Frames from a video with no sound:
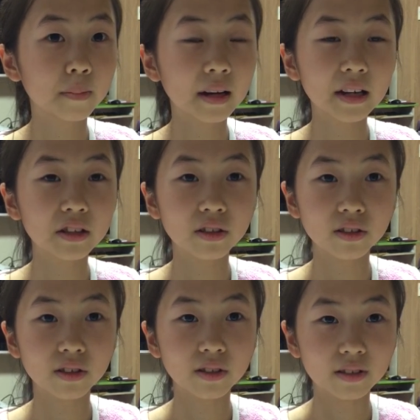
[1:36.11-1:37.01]
I
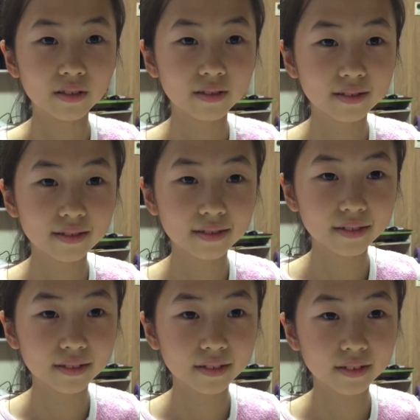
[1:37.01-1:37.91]
don't
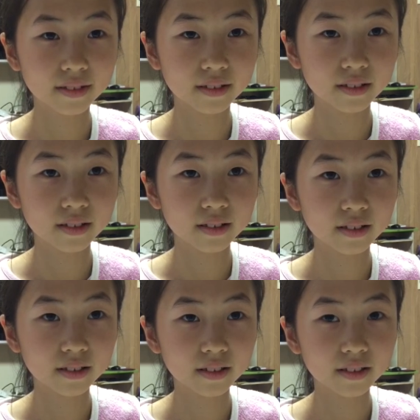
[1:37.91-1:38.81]
know.
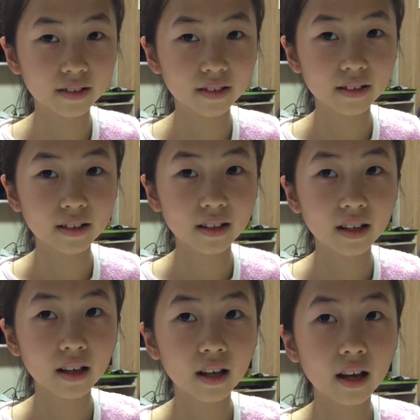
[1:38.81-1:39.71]
Sometimes?
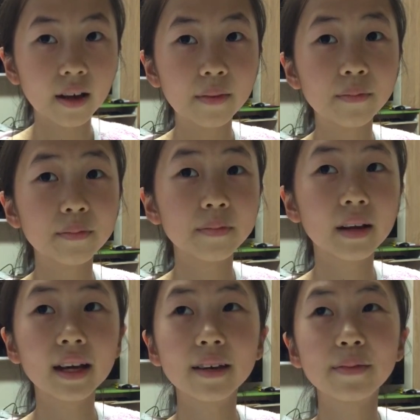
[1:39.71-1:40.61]

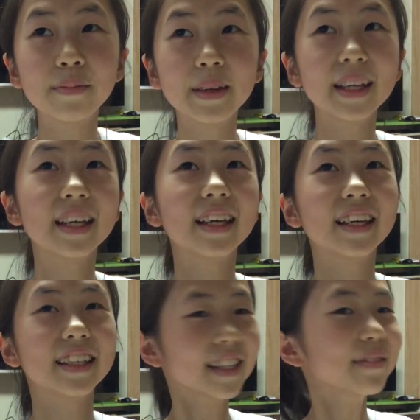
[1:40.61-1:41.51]

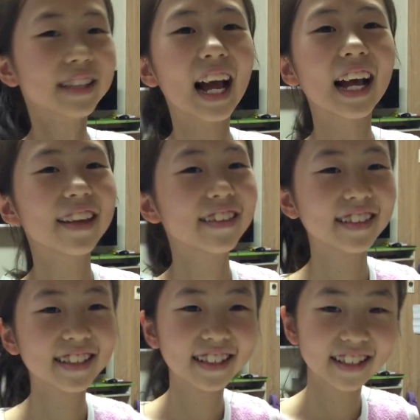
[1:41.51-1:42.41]
Maybe sometimes.
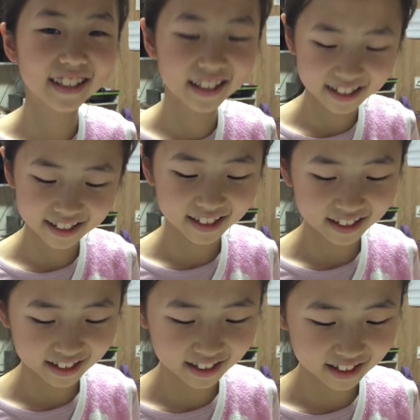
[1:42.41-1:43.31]
Mm-hmm, okay.
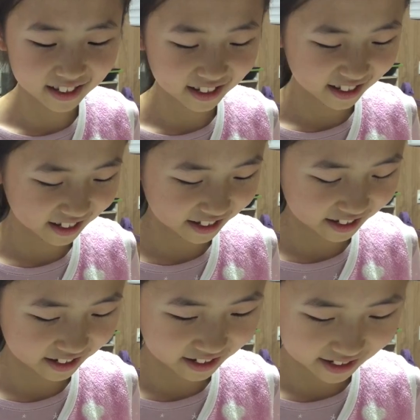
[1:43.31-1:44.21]
What
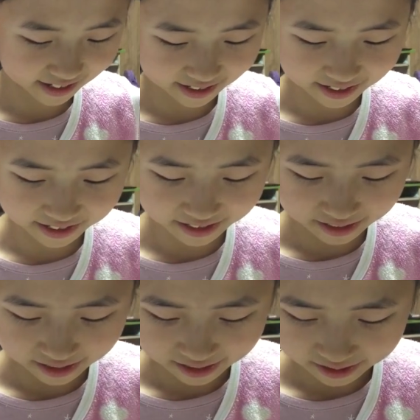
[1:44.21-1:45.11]
does
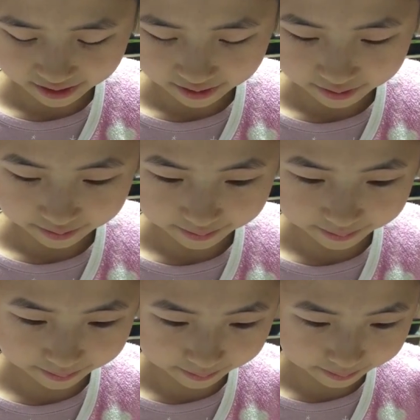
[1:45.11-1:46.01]
keeping your
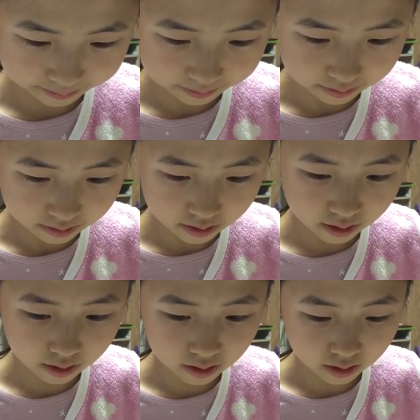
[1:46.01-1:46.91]
fingers
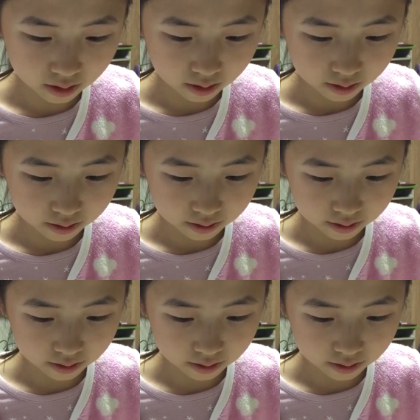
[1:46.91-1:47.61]
crossed mean?